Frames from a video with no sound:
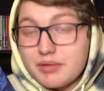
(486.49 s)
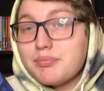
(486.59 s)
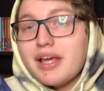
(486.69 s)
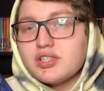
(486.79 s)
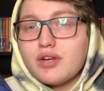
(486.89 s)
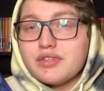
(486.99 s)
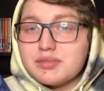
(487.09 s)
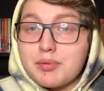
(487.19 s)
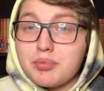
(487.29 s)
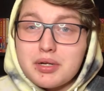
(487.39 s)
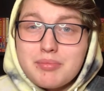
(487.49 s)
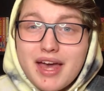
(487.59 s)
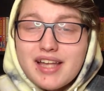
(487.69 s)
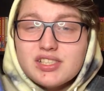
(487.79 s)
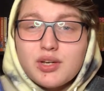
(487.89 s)
based off this, but pretty
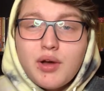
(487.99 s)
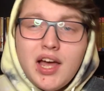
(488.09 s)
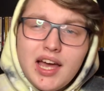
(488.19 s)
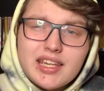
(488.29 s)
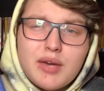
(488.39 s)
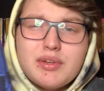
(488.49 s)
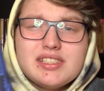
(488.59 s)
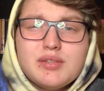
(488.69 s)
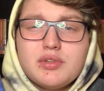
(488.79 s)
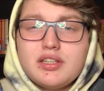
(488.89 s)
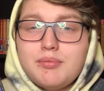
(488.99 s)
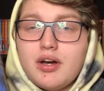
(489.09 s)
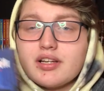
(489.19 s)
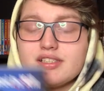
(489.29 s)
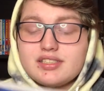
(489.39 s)
bad, so can't wait to see what the
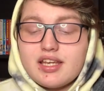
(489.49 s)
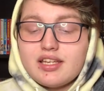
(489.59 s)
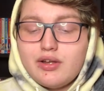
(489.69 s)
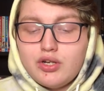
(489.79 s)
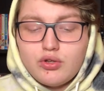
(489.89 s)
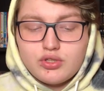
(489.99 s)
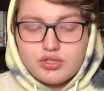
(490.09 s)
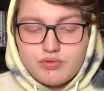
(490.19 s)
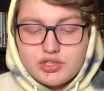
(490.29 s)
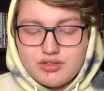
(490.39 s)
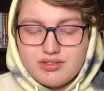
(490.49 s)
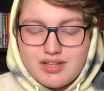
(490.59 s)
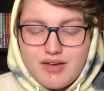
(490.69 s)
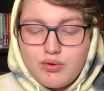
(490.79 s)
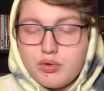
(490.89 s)
manga's like. Now, I know there's an original
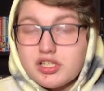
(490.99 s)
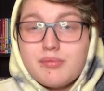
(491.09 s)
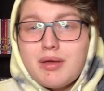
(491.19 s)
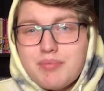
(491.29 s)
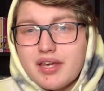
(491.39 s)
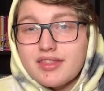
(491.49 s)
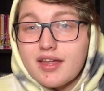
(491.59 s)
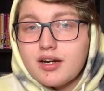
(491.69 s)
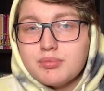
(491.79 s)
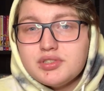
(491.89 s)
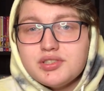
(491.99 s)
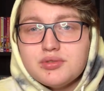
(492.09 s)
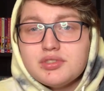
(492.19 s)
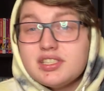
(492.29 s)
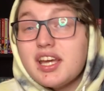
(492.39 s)
novel, which I might pick that up
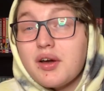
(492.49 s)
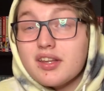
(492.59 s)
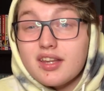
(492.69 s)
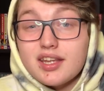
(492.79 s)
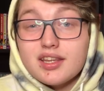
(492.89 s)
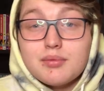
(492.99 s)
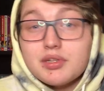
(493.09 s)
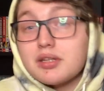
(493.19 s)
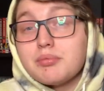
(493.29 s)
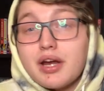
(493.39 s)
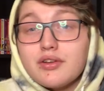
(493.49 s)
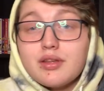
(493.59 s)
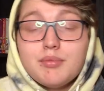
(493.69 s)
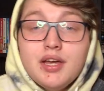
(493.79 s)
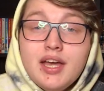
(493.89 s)
too, to see how I like them and compare
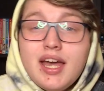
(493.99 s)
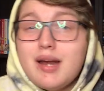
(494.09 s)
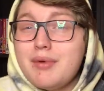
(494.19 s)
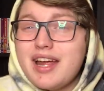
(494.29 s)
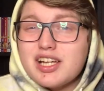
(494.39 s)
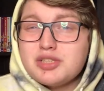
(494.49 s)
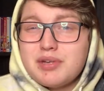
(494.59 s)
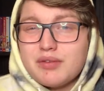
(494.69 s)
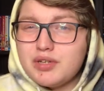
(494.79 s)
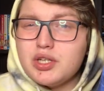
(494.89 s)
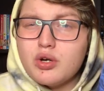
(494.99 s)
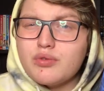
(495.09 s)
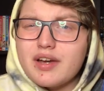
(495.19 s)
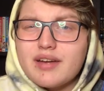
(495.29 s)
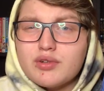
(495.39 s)
them. I might actually make a video
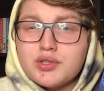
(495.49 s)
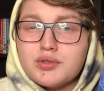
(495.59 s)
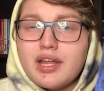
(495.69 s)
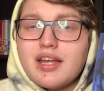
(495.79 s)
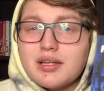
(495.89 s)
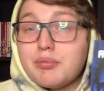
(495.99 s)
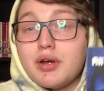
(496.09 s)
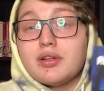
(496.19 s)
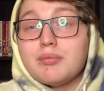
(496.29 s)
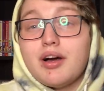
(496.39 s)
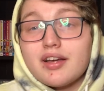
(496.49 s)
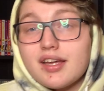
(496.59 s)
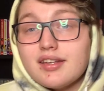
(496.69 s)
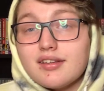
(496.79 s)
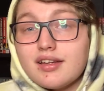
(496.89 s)
if I ever do that, comparing the manga
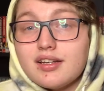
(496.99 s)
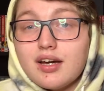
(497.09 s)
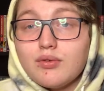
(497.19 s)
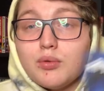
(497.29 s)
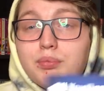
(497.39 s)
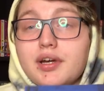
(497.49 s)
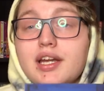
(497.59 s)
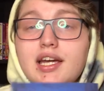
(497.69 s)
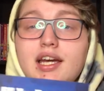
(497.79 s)
and the light novel, but